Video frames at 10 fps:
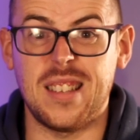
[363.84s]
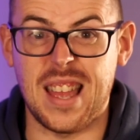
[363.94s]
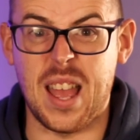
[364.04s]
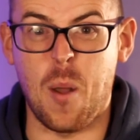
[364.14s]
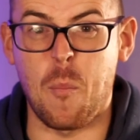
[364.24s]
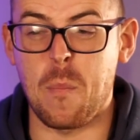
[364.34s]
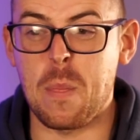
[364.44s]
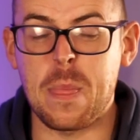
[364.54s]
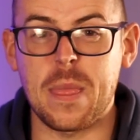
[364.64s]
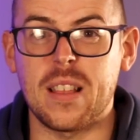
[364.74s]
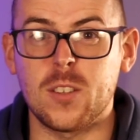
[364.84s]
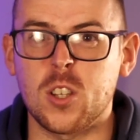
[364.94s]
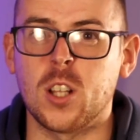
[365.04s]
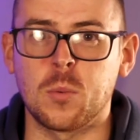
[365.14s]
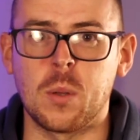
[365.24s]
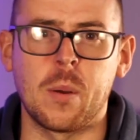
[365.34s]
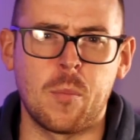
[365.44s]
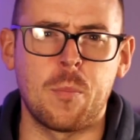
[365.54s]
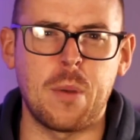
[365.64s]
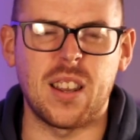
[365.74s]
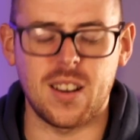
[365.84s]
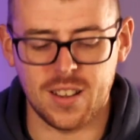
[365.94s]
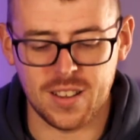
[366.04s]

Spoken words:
sounds a wee bit better.